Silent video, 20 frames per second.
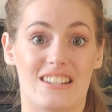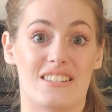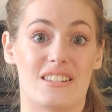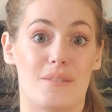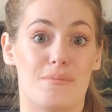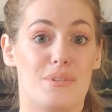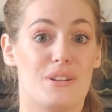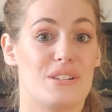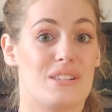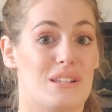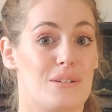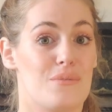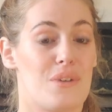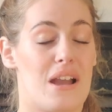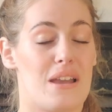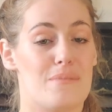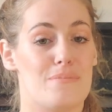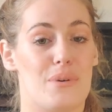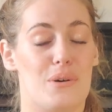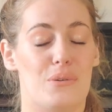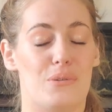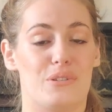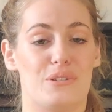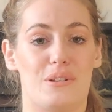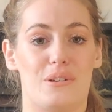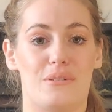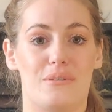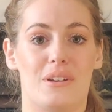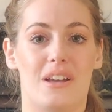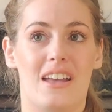because I'm losing weight, but
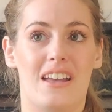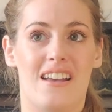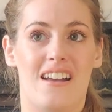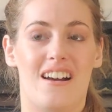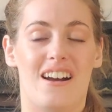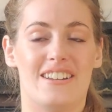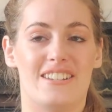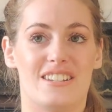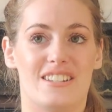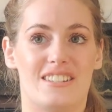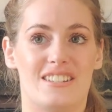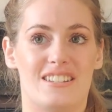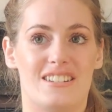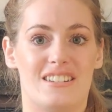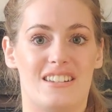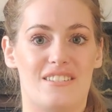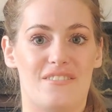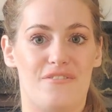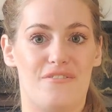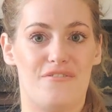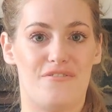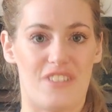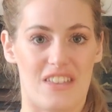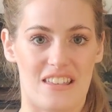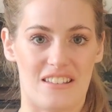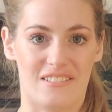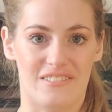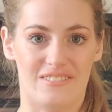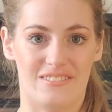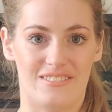also I just
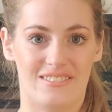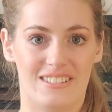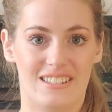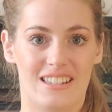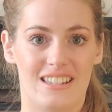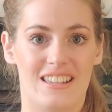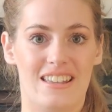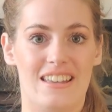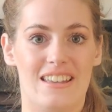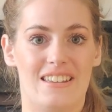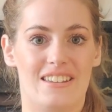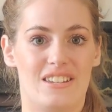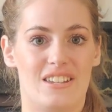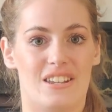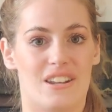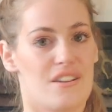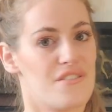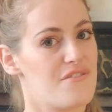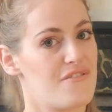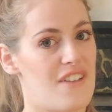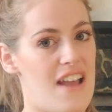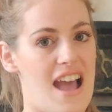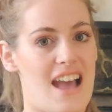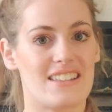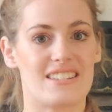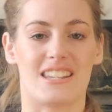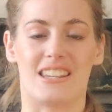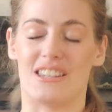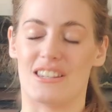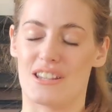feel, you know,
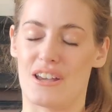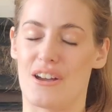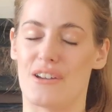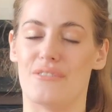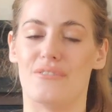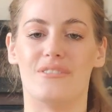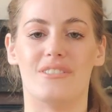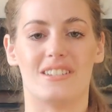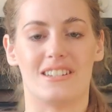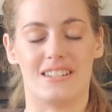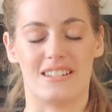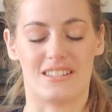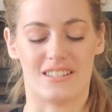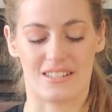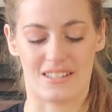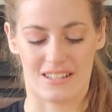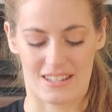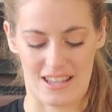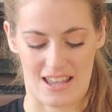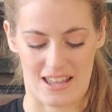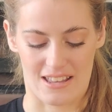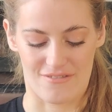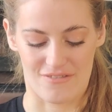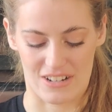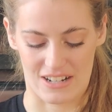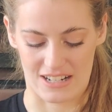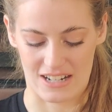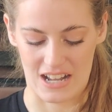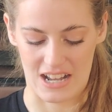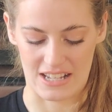flat and toned, and it's, yeah,
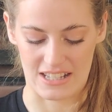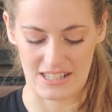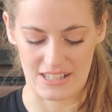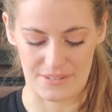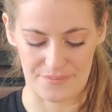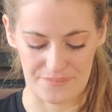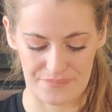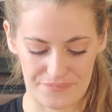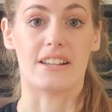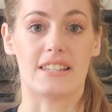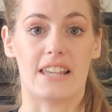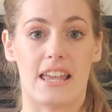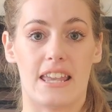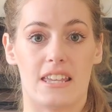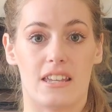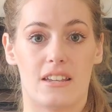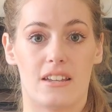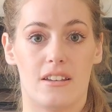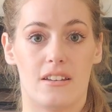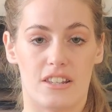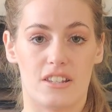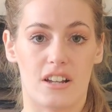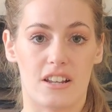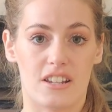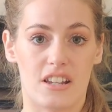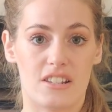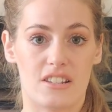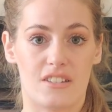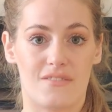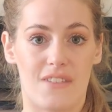really nice. I take the
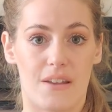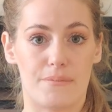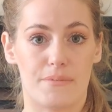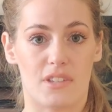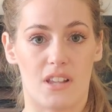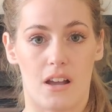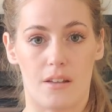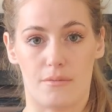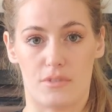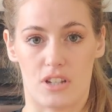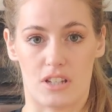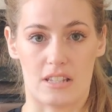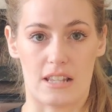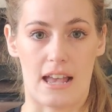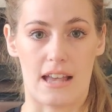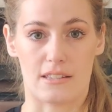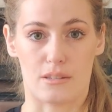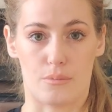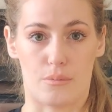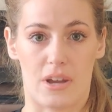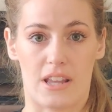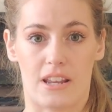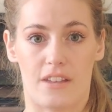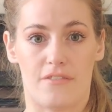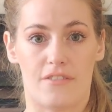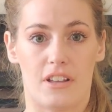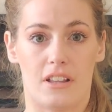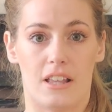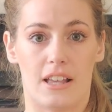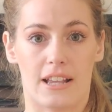digestive enzymes just as and when I
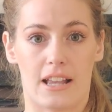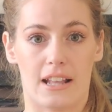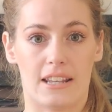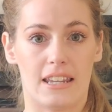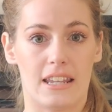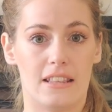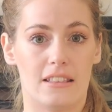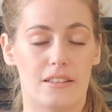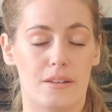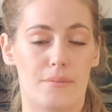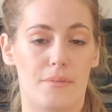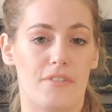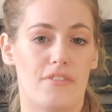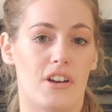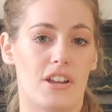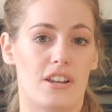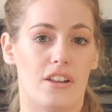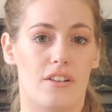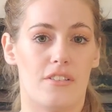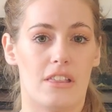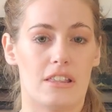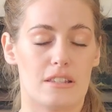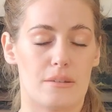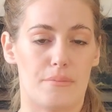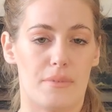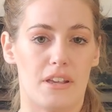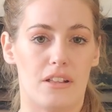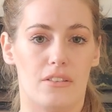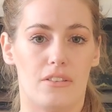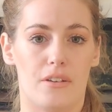feel like I need them. If I know there's a
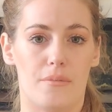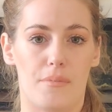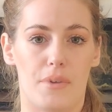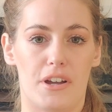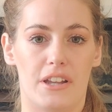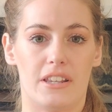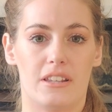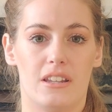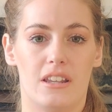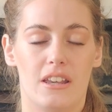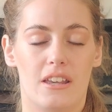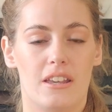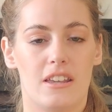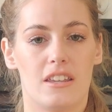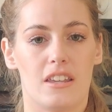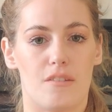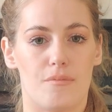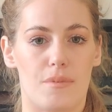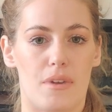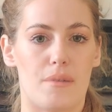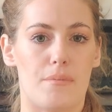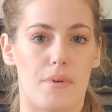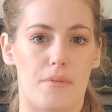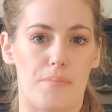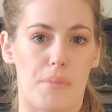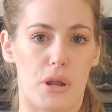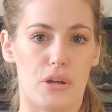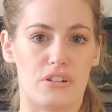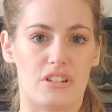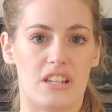meal that might give me a
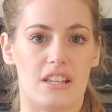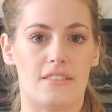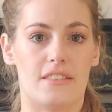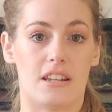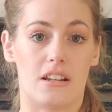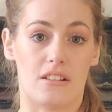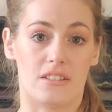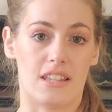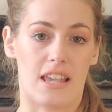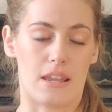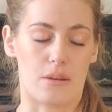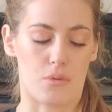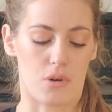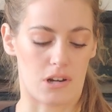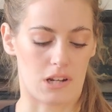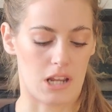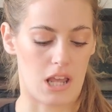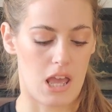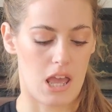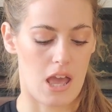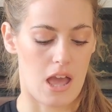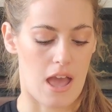bit bloated, then I'll take one.